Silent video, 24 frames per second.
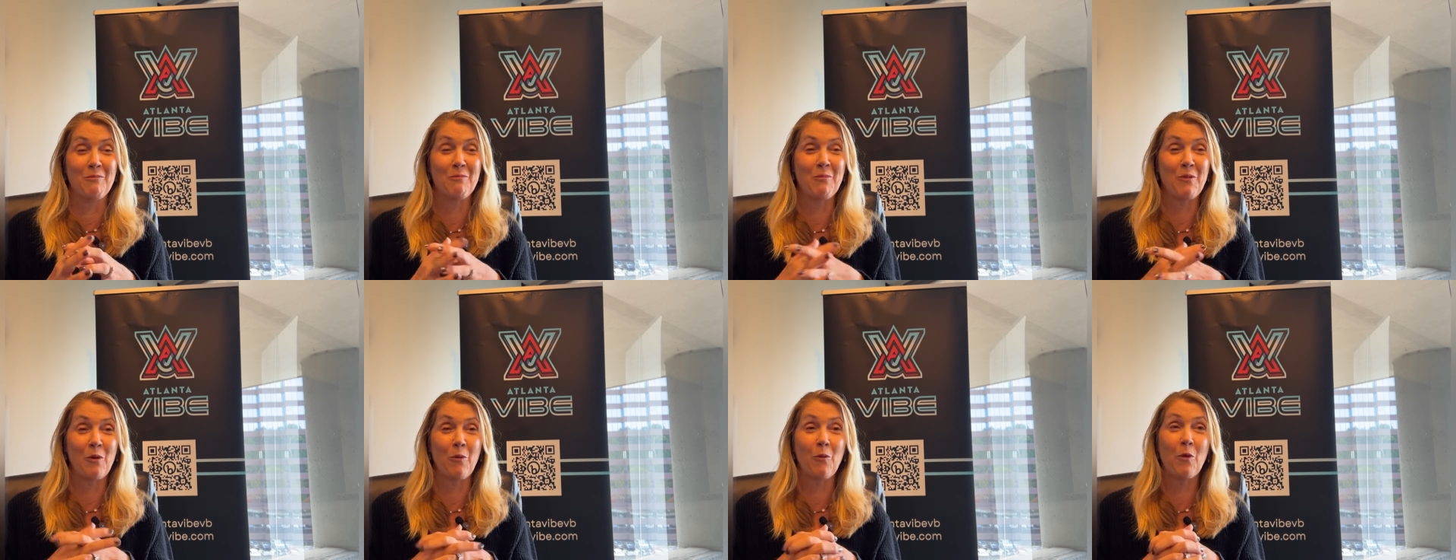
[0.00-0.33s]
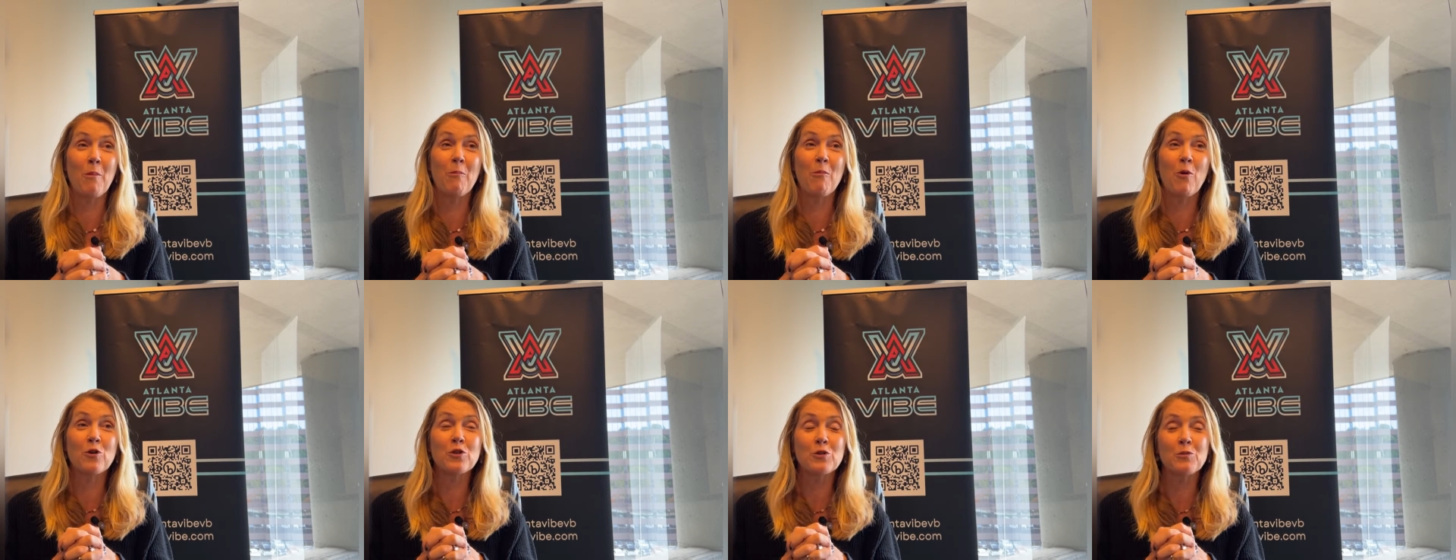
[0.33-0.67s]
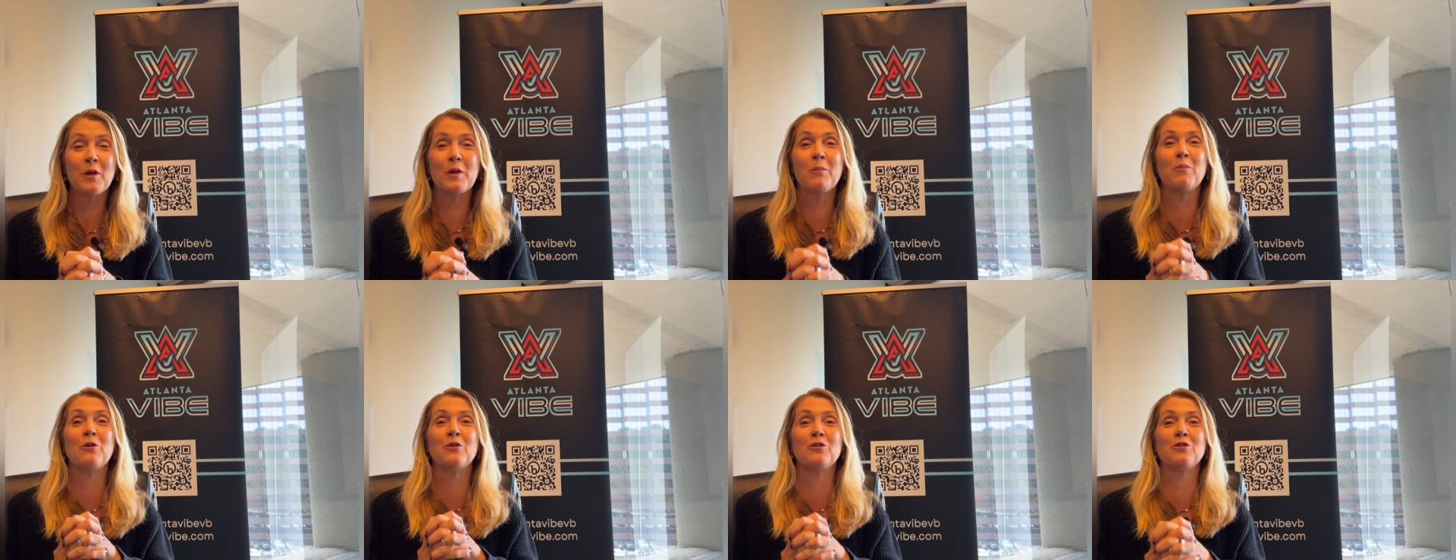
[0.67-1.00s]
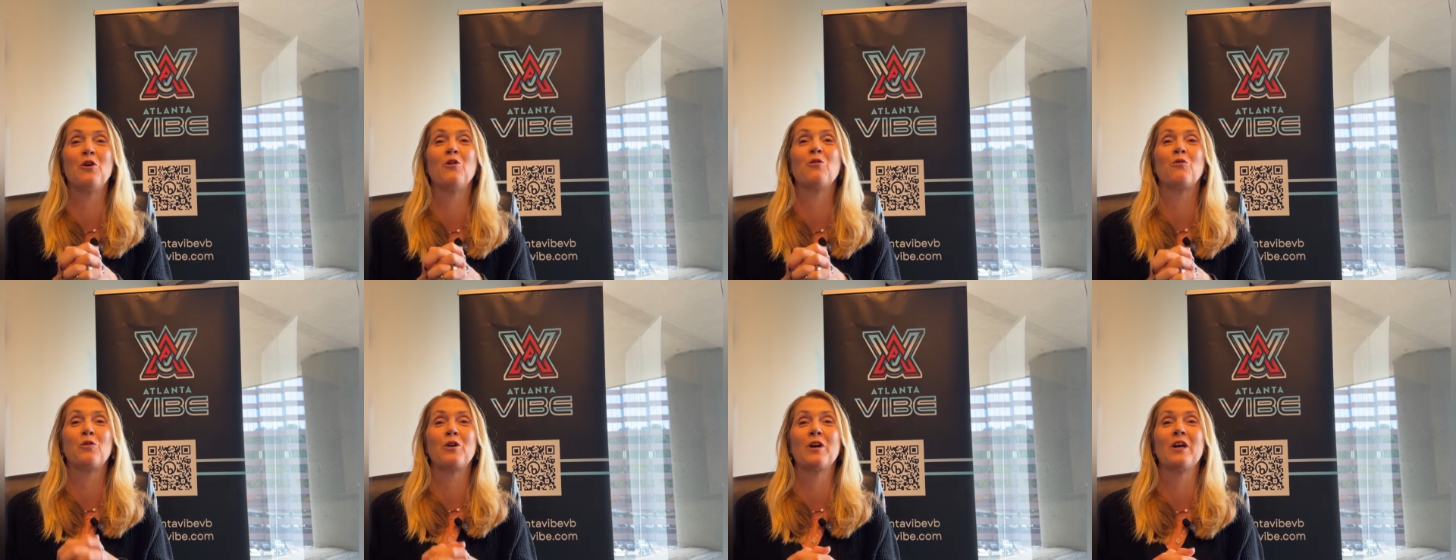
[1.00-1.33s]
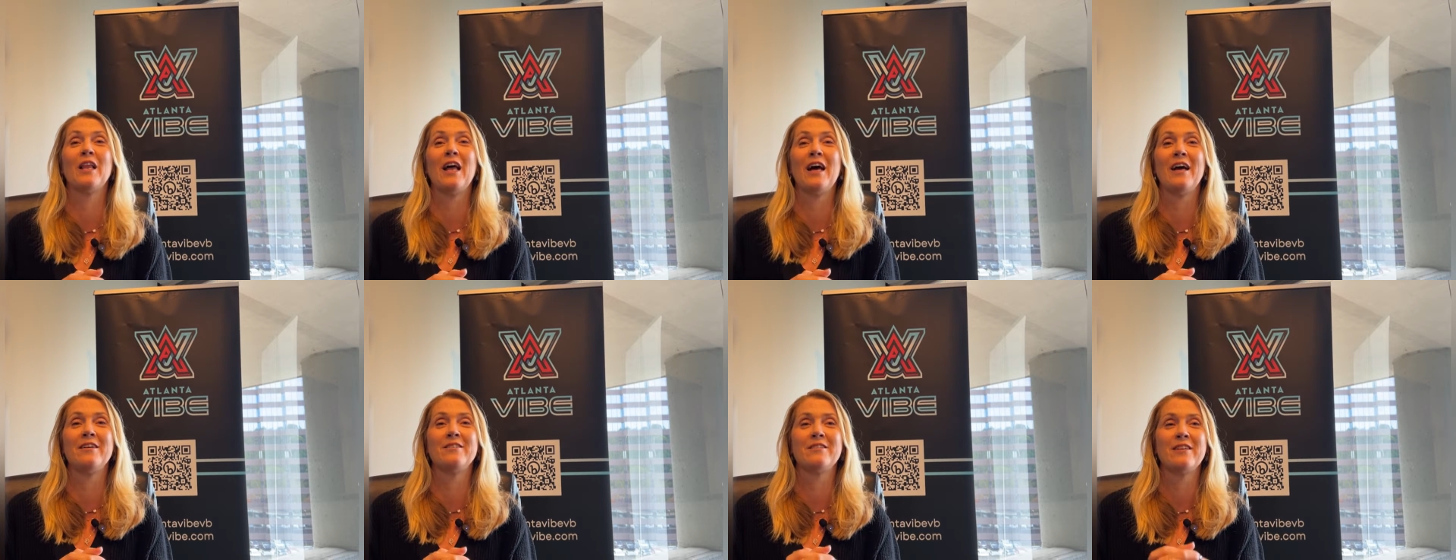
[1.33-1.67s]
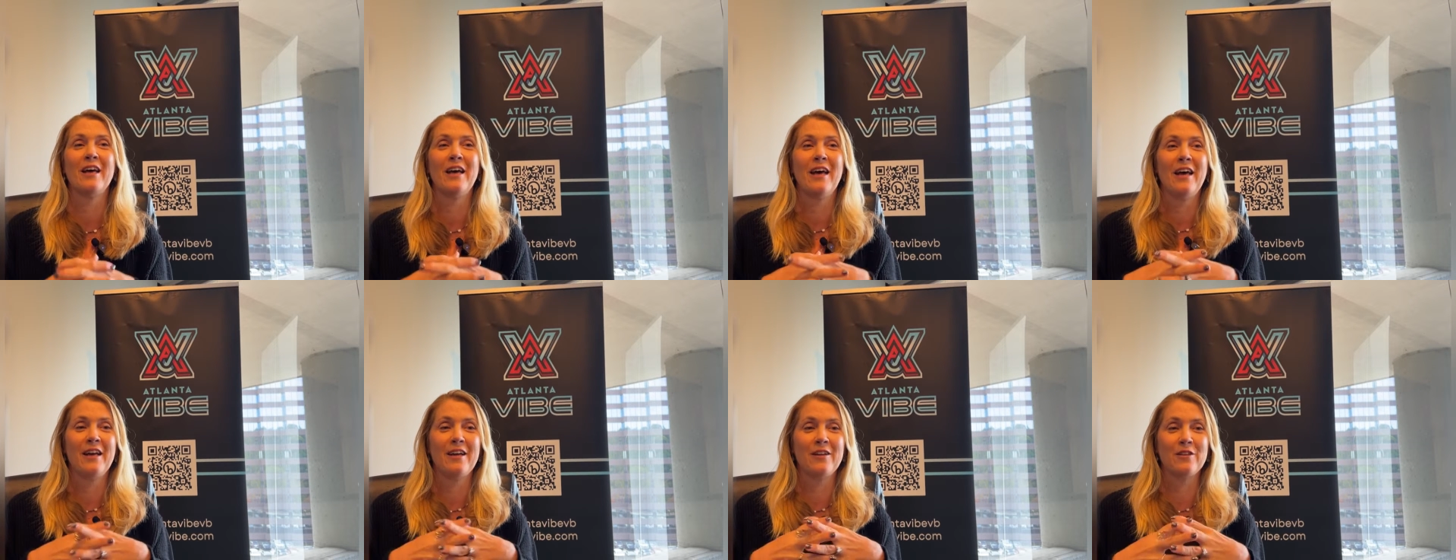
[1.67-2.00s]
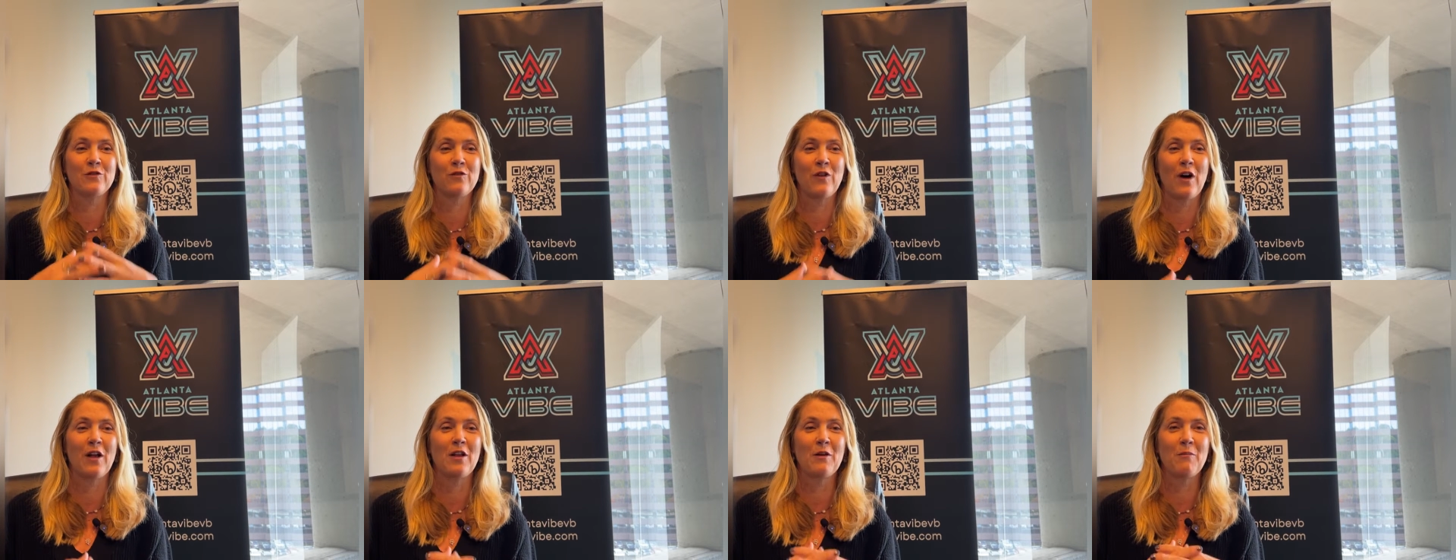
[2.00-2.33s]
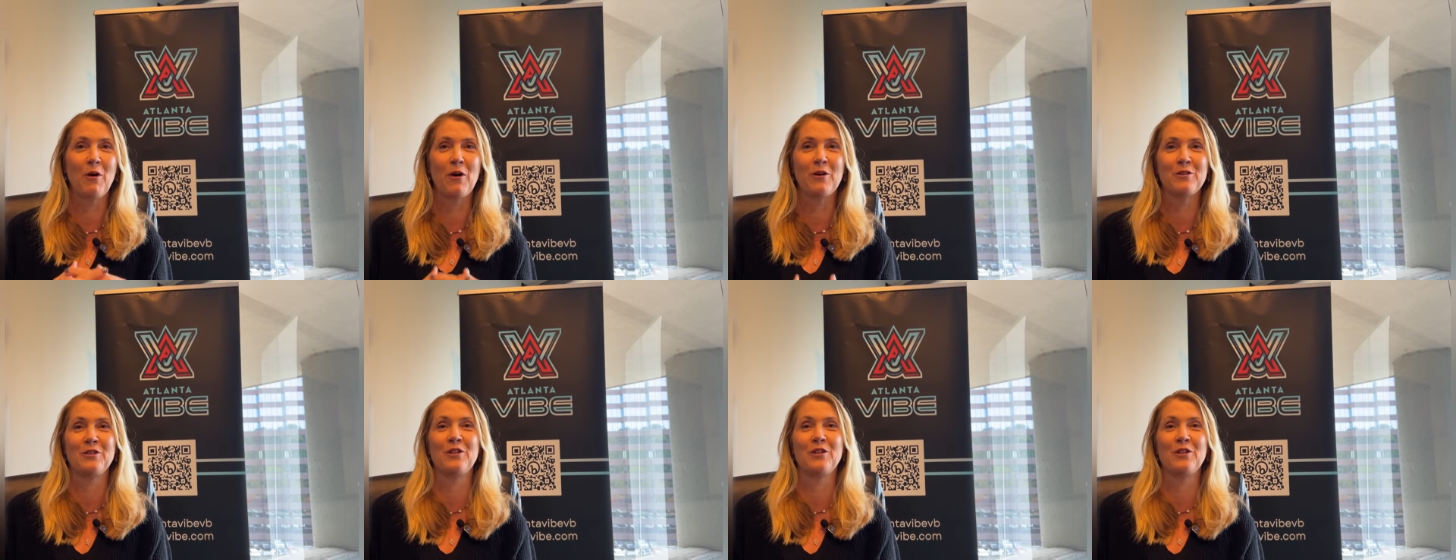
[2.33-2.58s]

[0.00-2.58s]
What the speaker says: what most people don't realize is volleyball